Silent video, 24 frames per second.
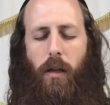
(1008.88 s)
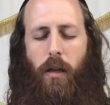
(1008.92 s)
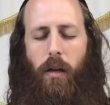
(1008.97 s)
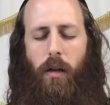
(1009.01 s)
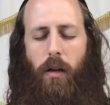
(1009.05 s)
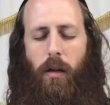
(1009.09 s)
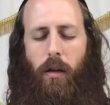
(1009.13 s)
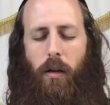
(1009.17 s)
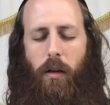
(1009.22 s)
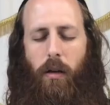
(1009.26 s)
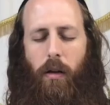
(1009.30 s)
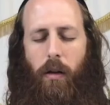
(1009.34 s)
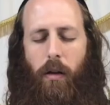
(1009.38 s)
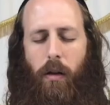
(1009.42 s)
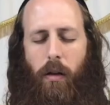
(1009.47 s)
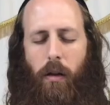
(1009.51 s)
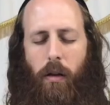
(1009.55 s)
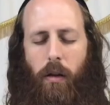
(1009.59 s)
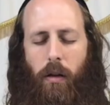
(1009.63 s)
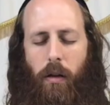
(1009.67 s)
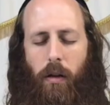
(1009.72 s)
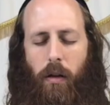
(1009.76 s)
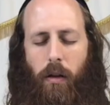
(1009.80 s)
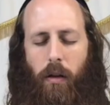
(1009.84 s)

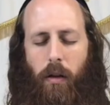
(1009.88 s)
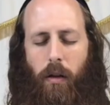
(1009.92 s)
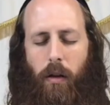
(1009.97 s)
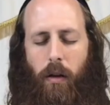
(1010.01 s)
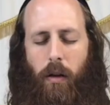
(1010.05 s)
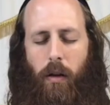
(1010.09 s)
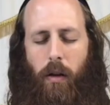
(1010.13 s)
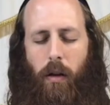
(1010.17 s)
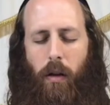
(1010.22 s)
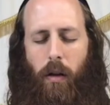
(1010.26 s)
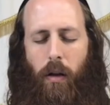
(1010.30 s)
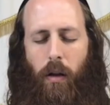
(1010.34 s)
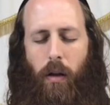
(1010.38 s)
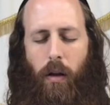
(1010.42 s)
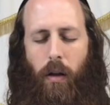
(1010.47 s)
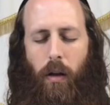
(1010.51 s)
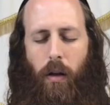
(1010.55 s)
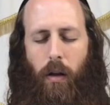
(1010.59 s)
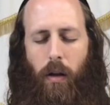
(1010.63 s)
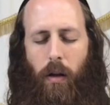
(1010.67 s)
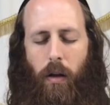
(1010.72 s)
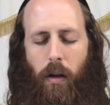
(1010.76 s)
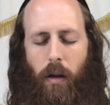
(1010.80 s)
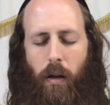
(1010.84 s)

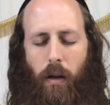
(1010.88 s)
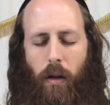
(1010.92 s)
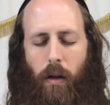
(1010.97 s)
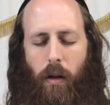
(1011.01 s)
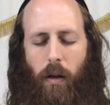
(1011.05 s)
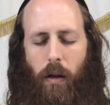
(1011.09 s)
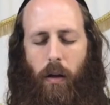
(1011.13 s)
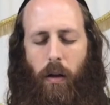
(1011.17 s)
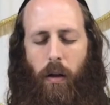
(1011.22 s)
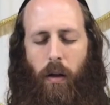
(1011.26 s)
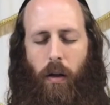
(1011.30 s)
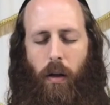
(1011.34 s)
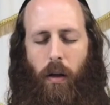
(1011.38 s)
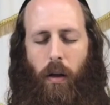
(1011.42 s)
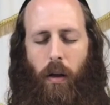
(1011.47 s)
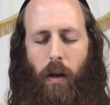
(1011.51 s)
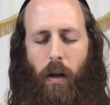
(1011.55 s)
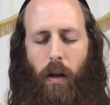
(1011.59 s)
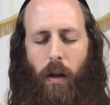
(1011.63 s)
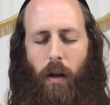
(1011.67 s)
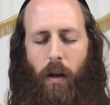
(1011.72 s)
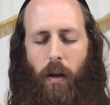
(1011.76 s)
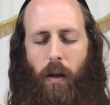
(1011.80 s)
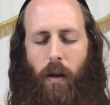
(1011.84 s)

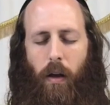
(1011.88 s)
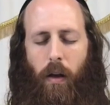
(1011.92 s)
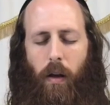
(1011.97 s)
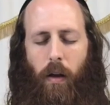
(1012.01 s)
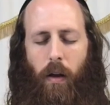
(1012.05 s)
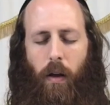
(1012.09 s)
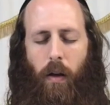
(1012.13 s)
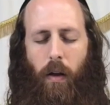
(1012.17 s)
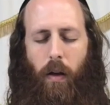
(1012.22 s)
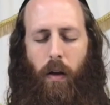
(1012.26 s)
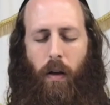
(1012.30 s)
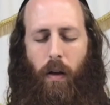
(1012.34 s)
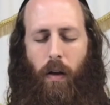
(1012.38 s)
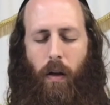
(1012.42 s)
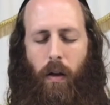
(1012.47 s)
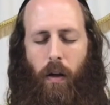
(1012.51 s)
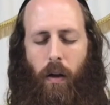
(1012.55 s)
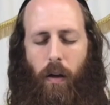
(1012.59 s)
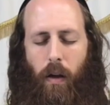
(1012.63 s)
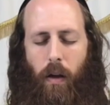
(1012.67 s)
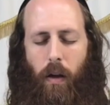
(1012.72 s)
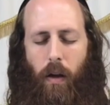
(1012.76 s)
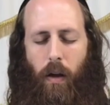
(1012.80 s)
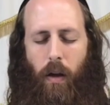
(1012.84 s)
Nothing is said.